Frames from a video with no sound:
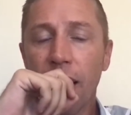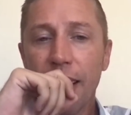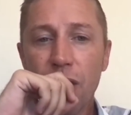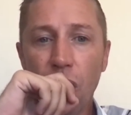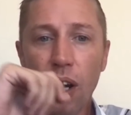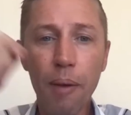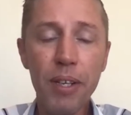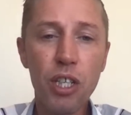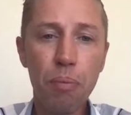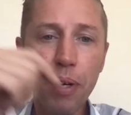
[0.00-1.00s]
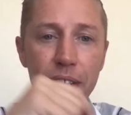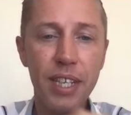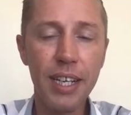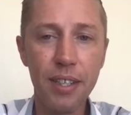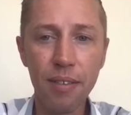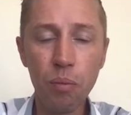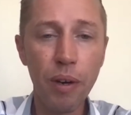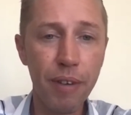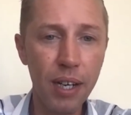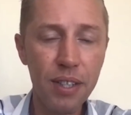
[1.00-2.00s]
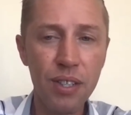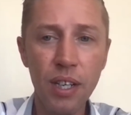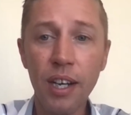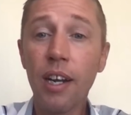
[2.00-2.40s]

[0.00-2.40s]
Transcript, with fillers: he's got to come into pre-season with us,